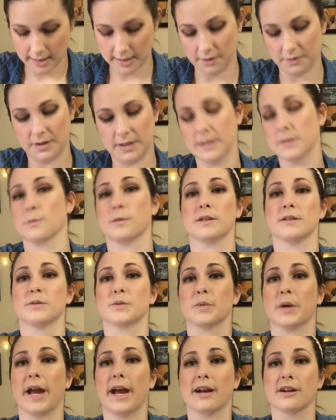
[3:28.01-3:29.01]
Now, these
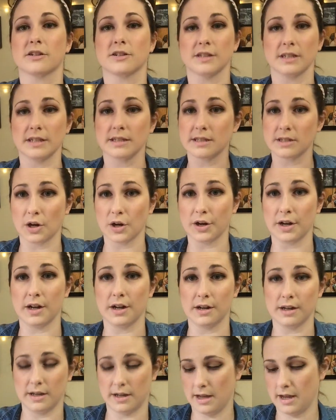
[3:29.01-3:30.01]
ones were actually
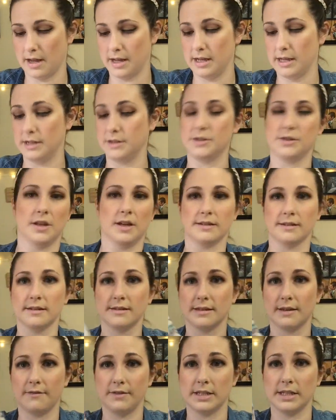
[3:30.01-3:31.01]
started in
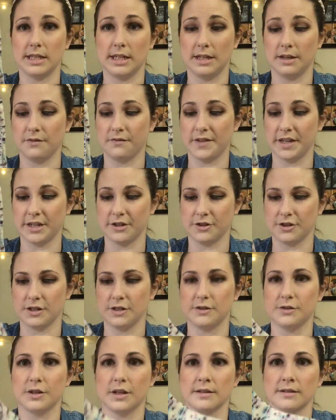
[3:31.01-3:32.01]
2017 and finished
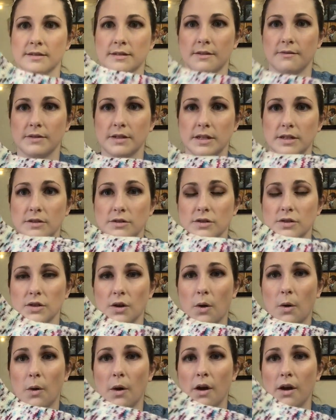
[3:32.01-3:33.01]
in 2017.
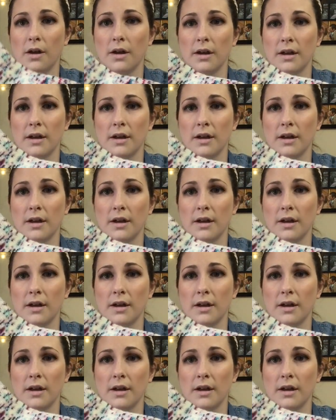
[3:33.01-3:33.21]
So,